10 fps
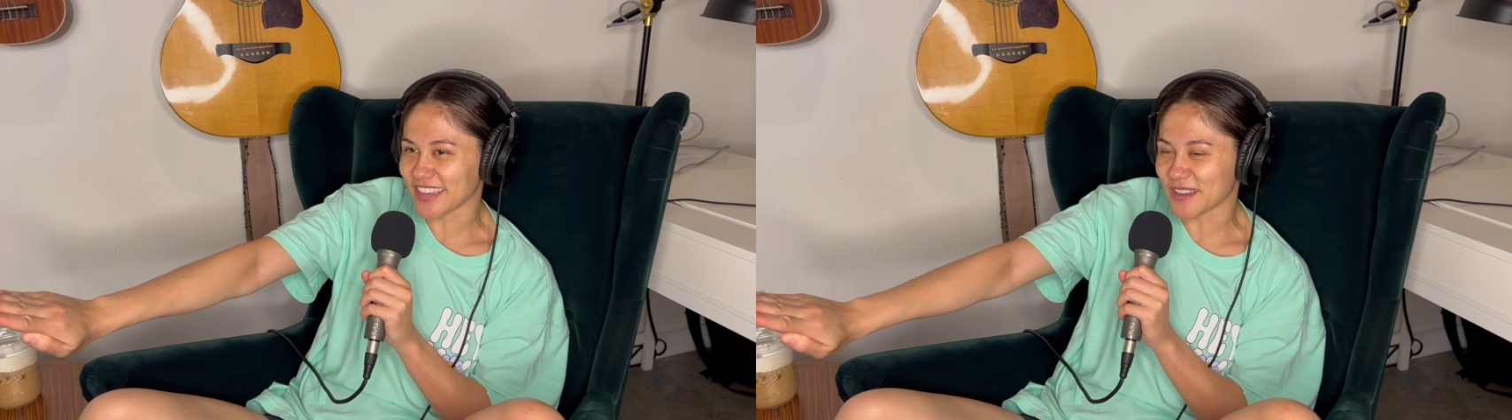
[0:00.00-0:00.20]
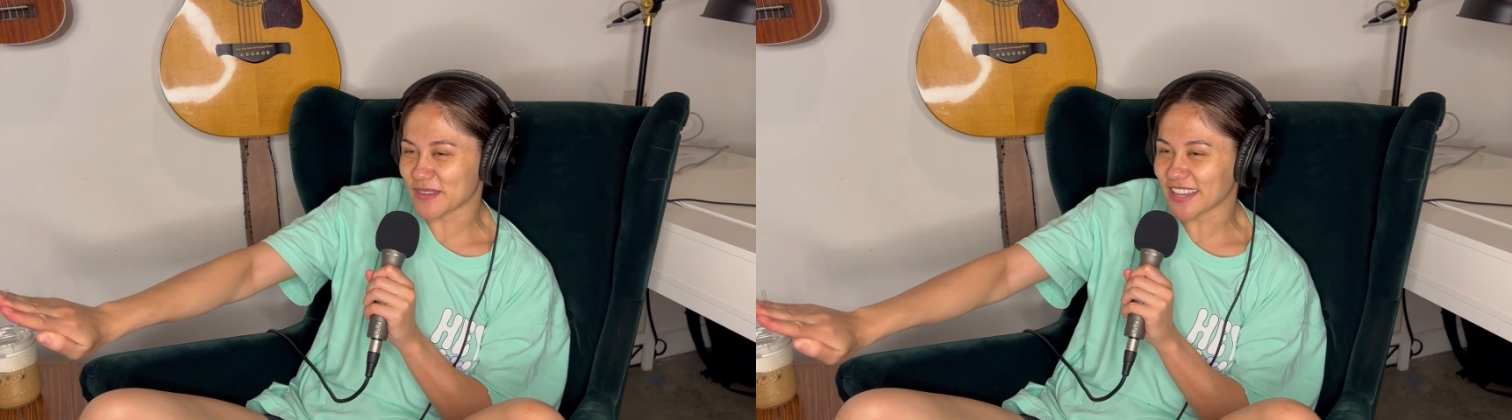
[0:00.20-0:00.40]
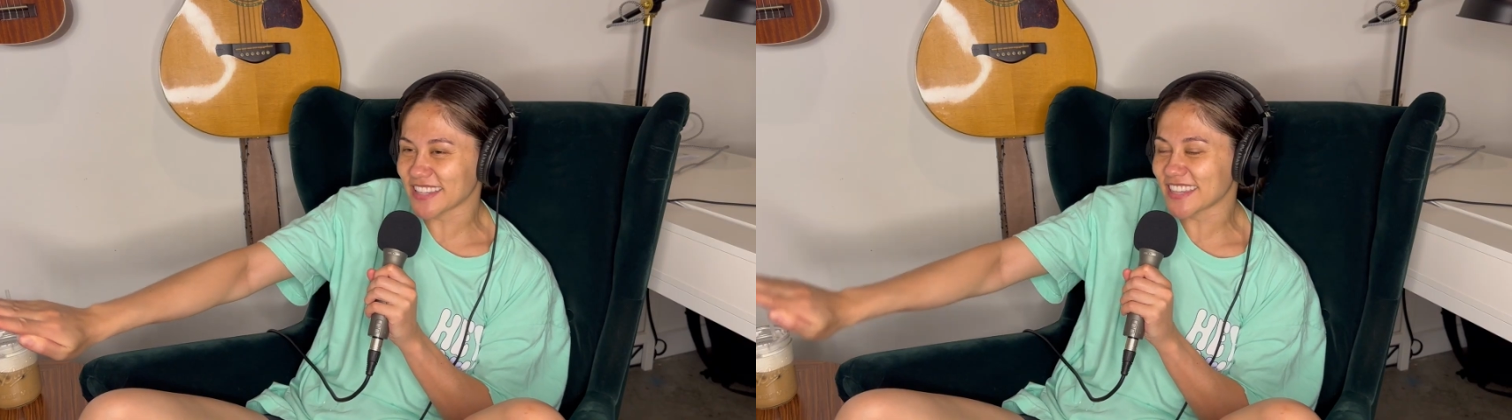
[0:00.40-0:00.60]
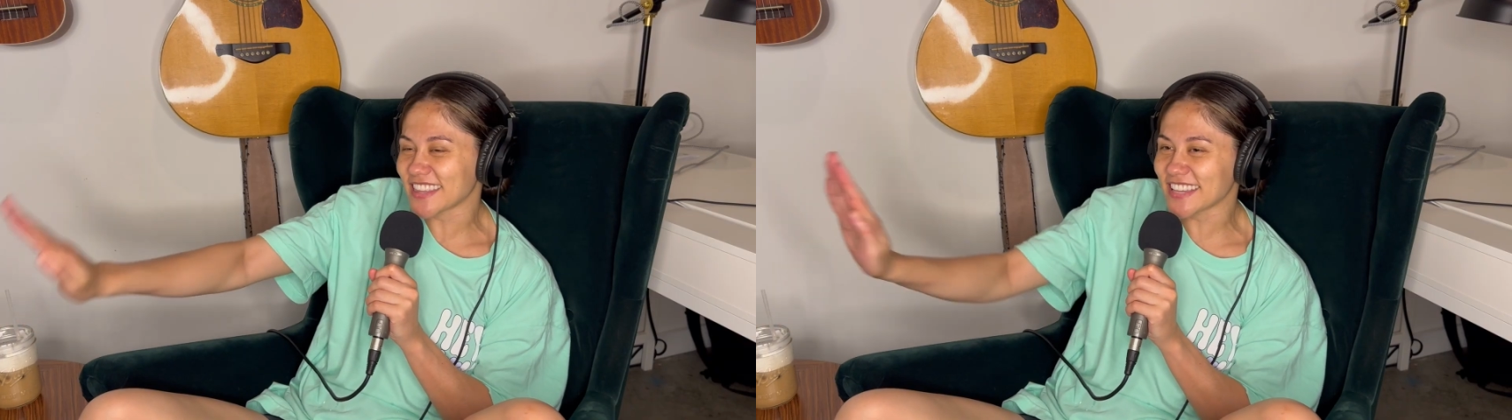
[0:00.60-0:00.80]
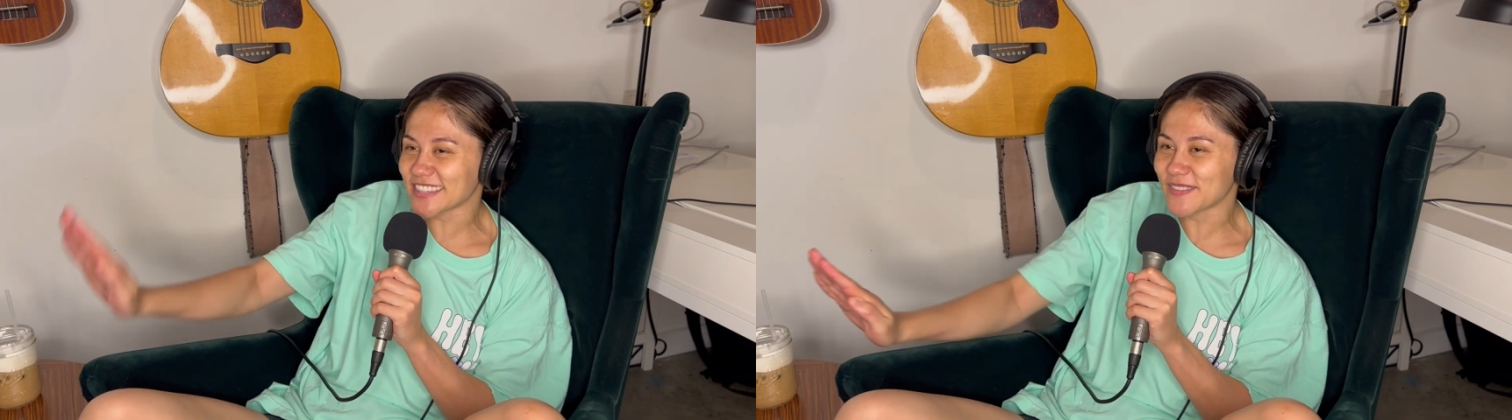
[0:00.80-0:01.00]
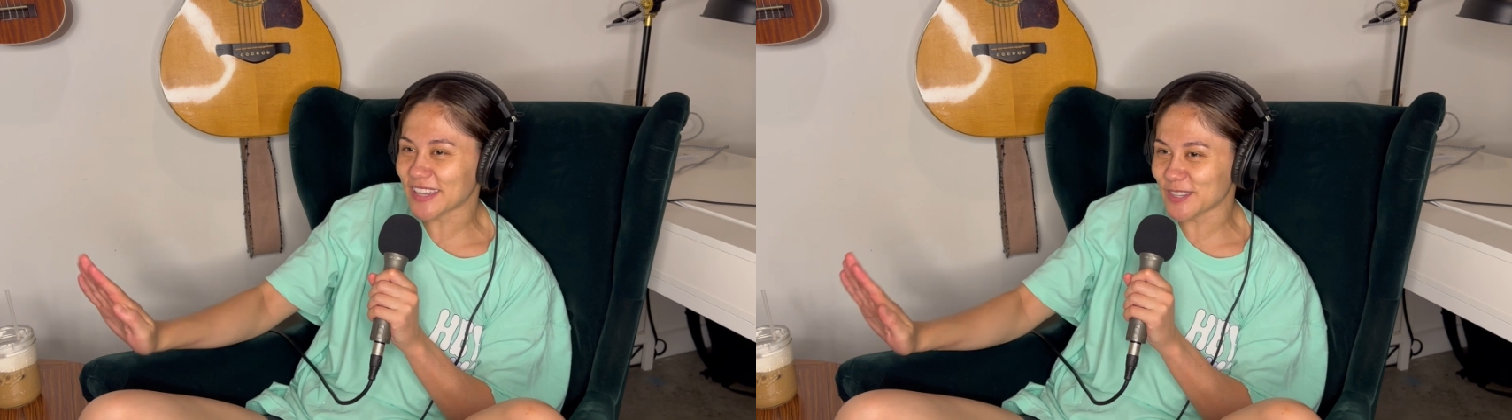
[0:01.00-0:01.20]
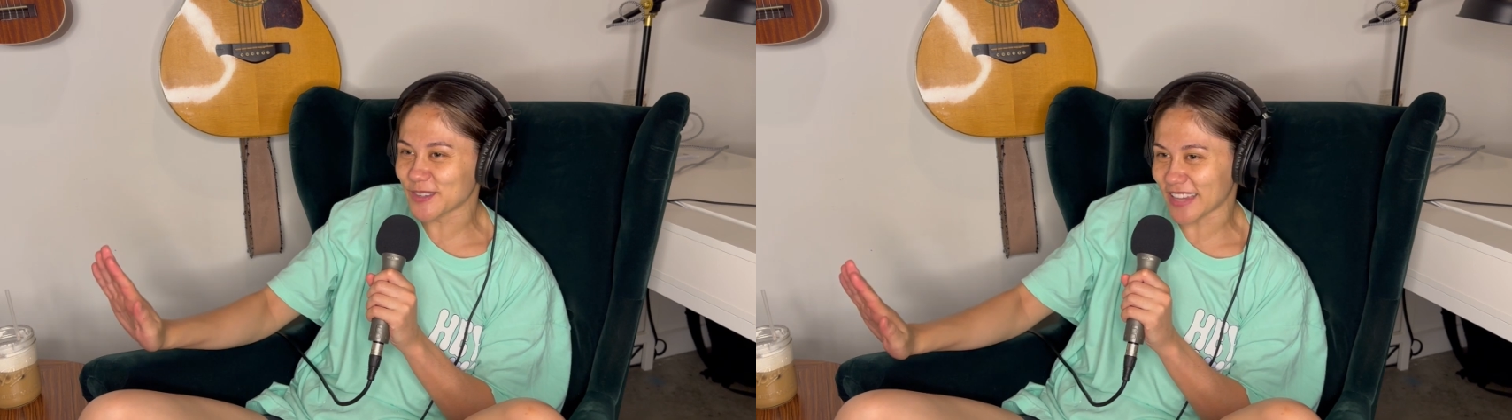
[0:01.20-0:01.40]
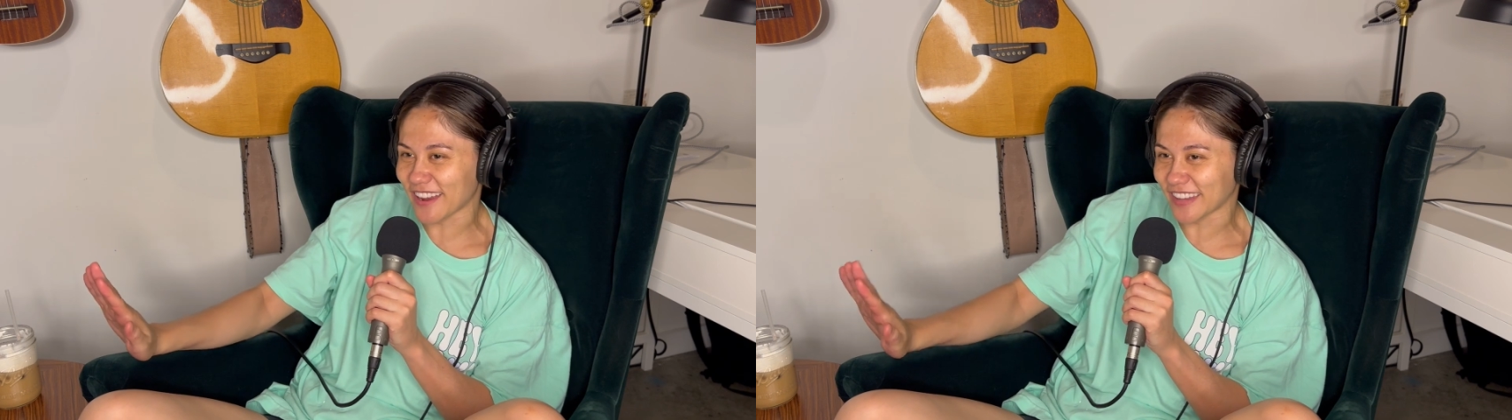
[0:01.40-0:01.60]
thing because this makes you
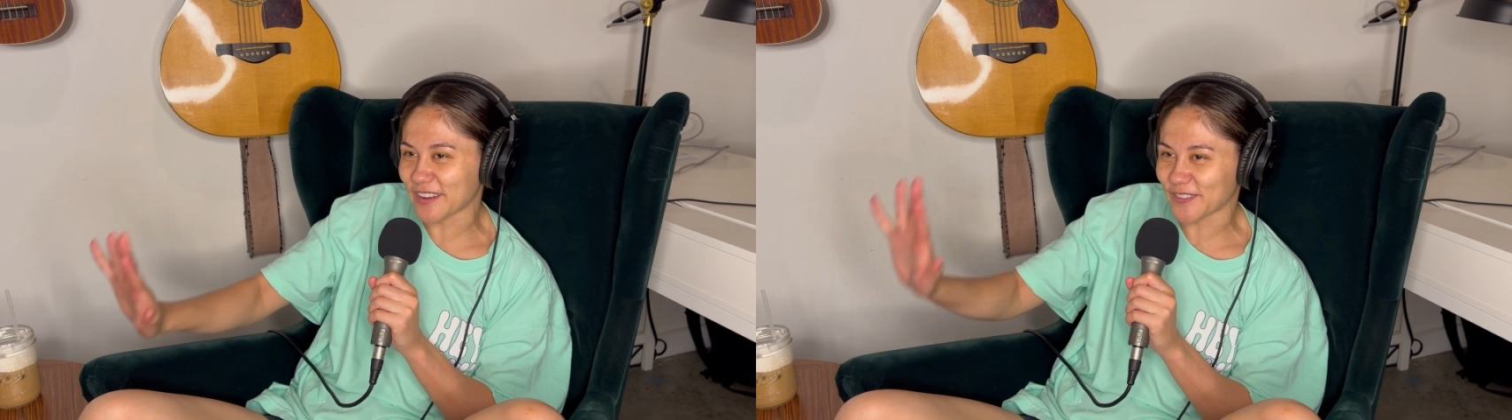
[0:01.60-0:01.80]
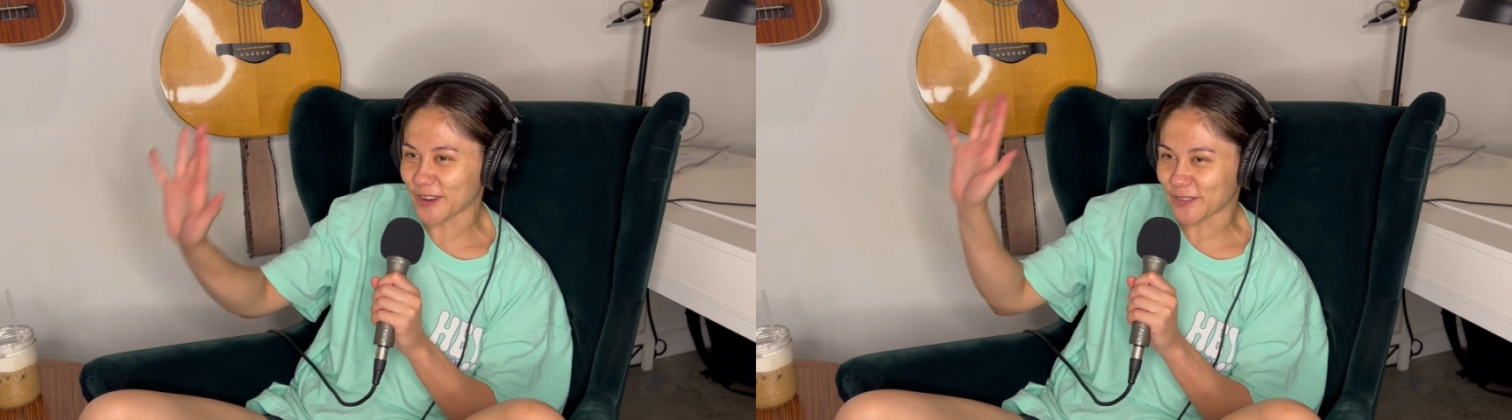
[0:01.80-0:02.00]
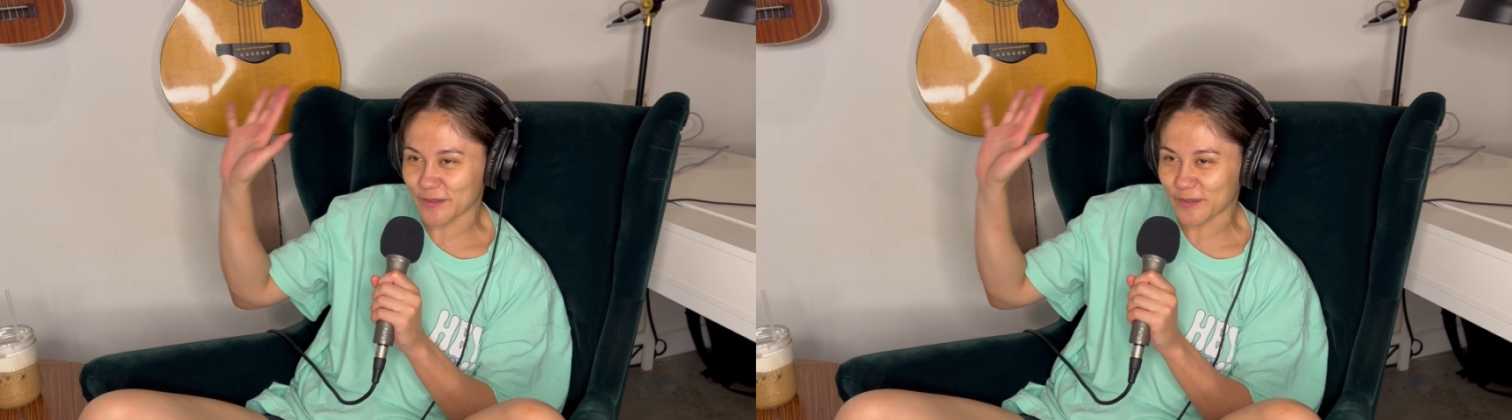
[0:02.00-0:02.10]
sound like you're